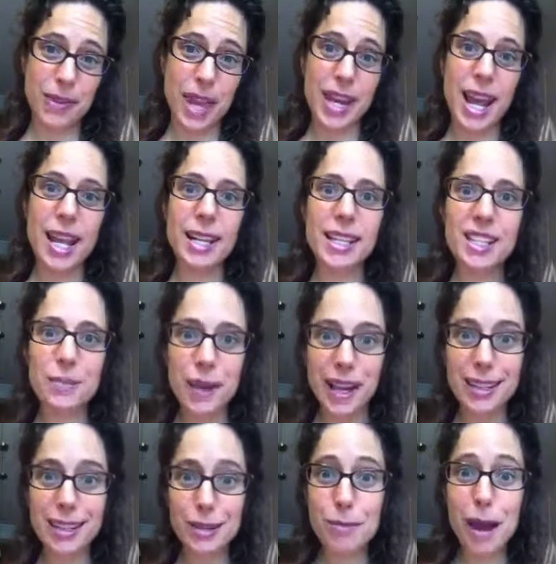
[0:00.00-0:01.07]
And I
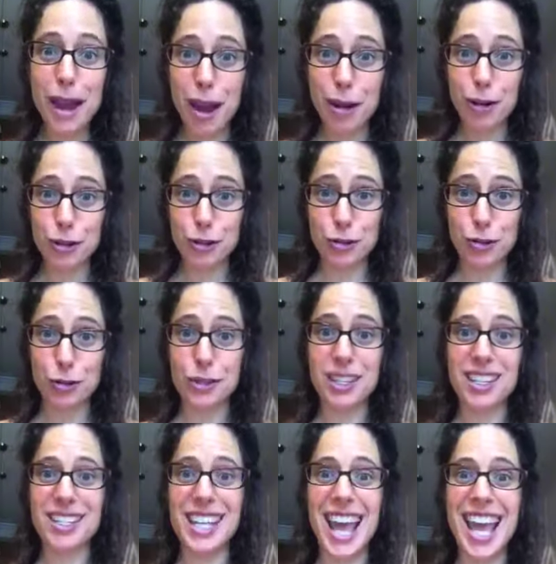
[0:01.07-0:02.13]
expected my heart truth
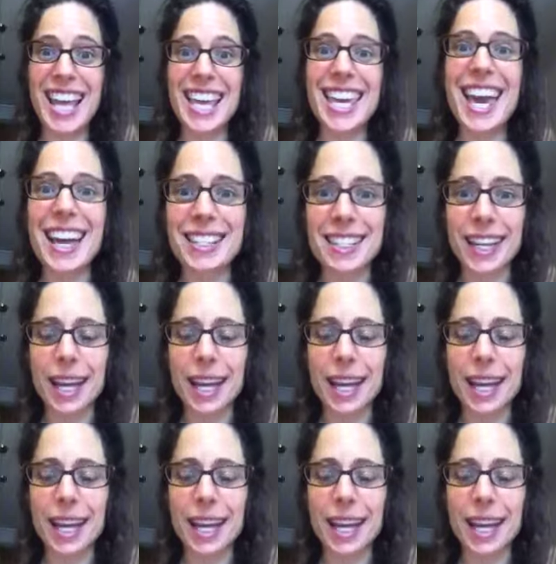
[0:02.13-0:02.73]
to say yes.